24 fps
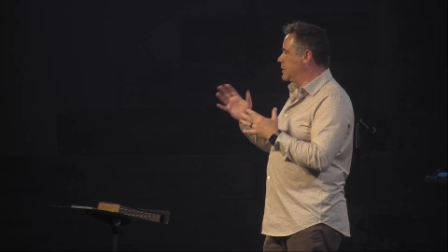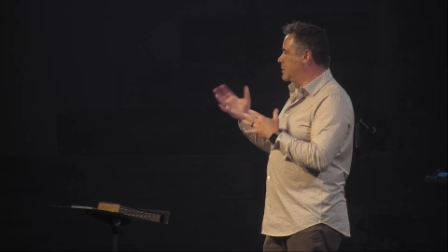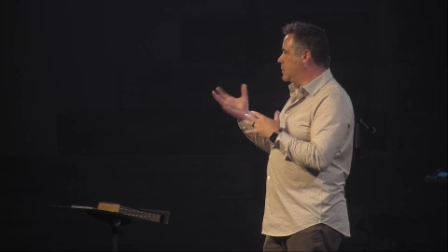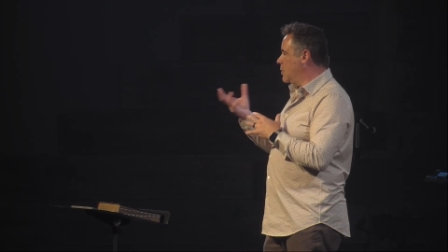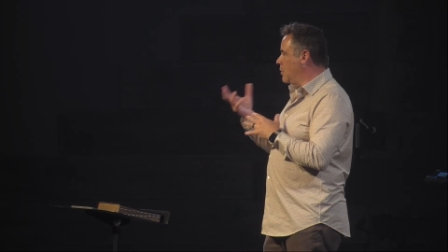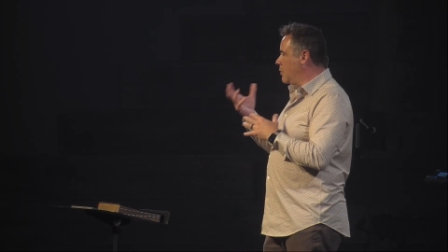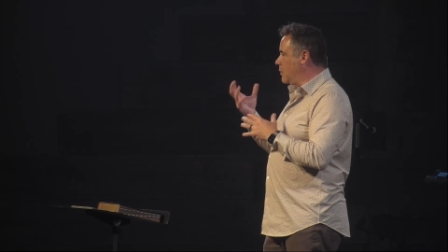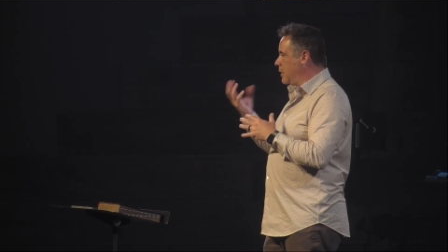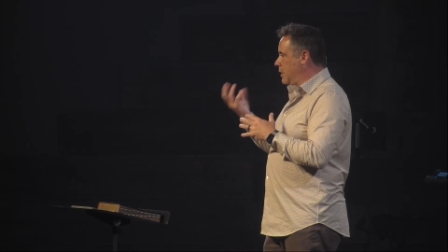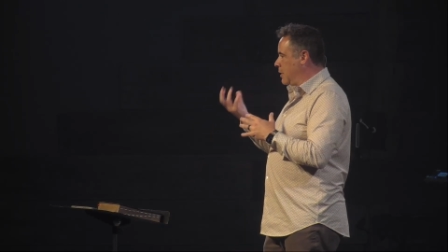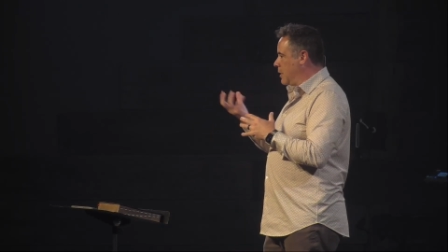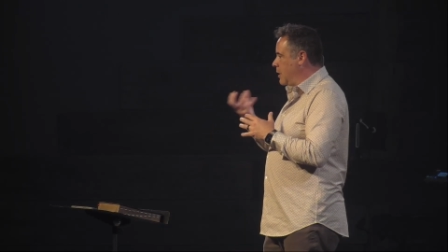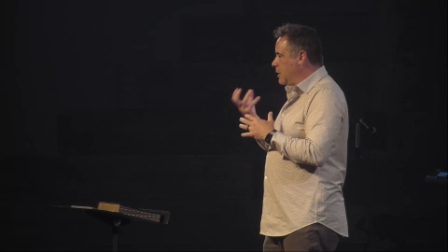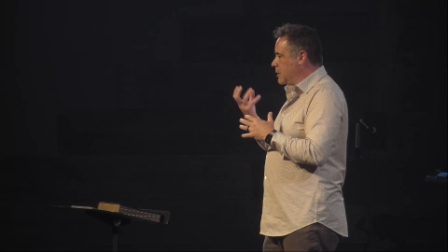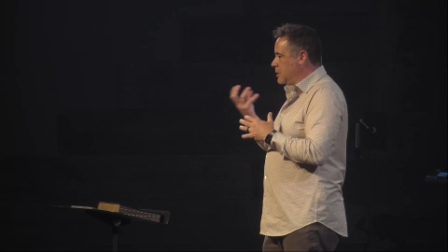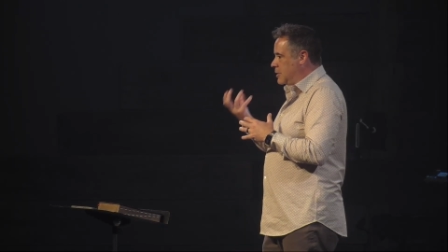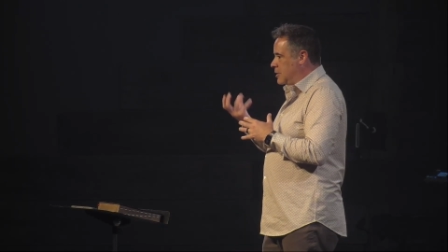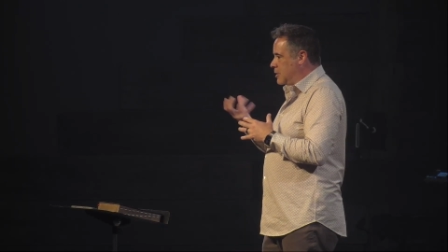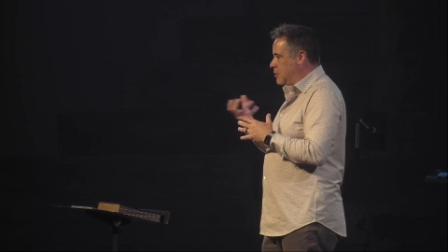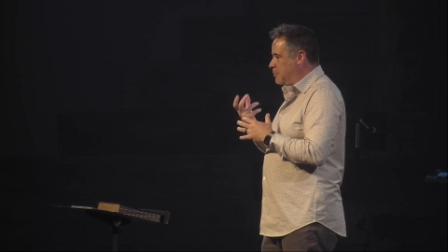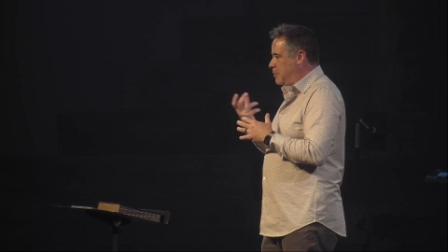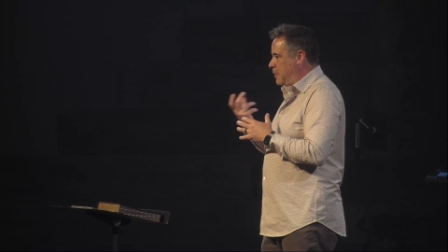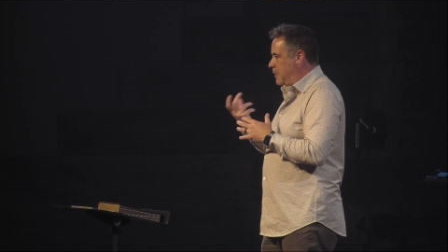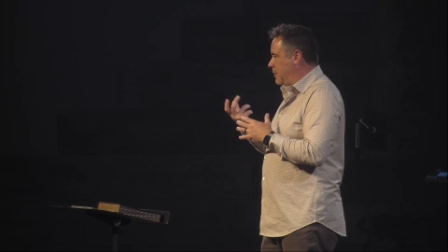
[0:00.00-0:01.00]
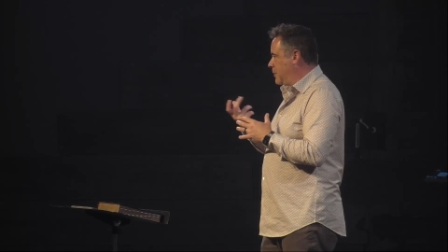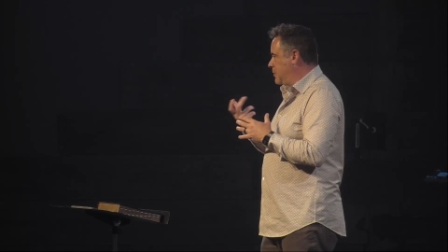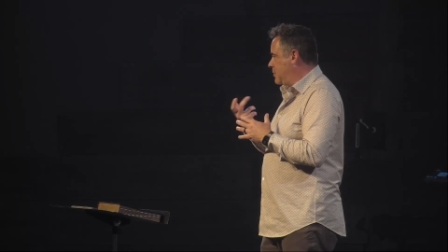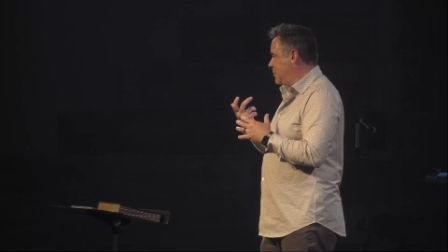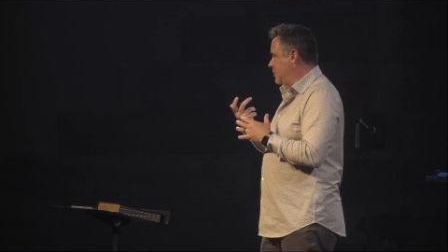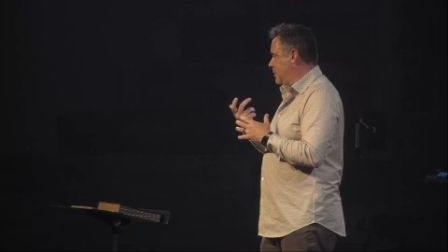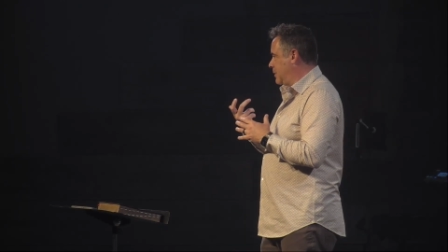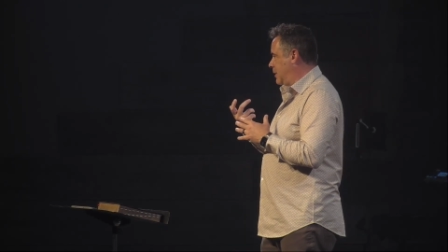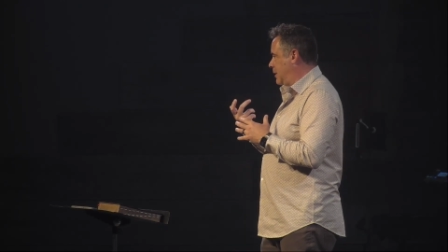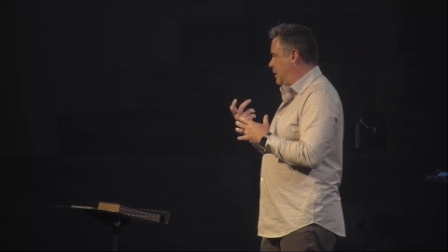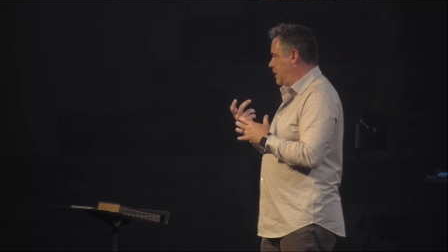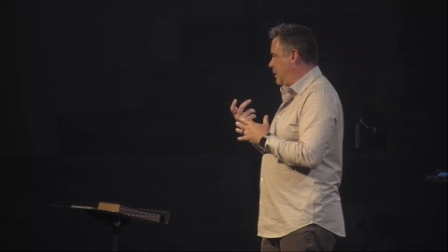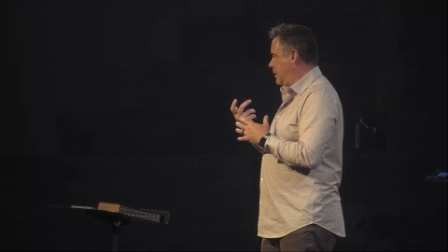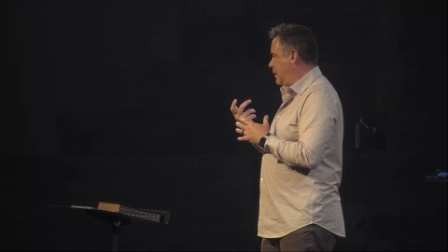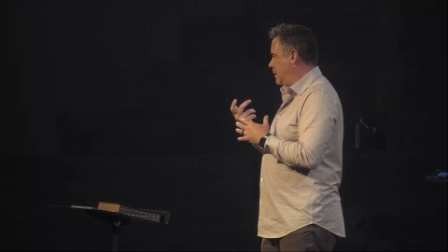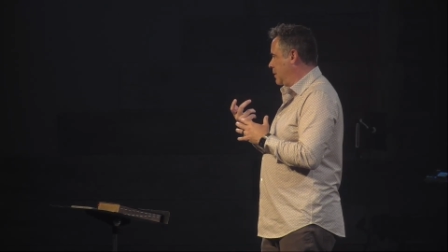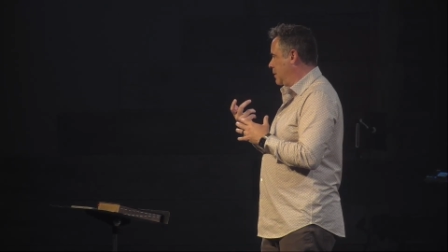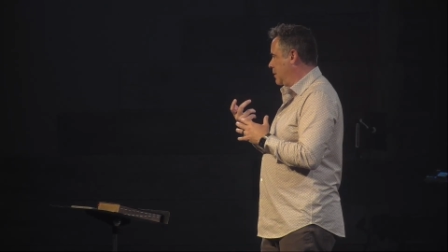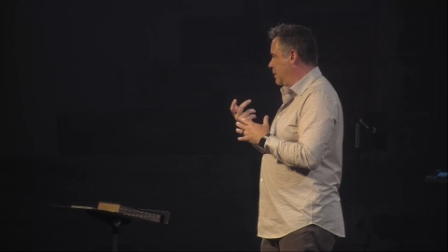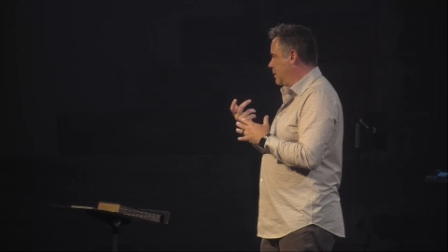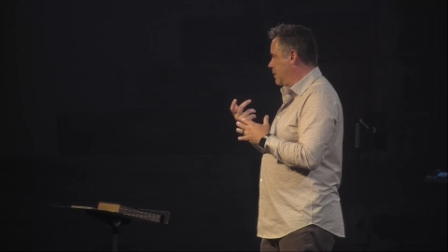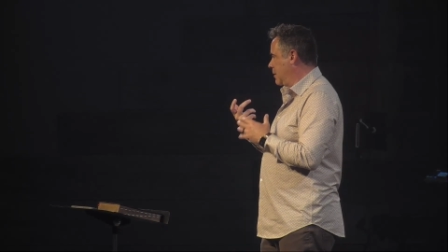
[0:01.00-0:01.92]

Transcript: is going on spiritually.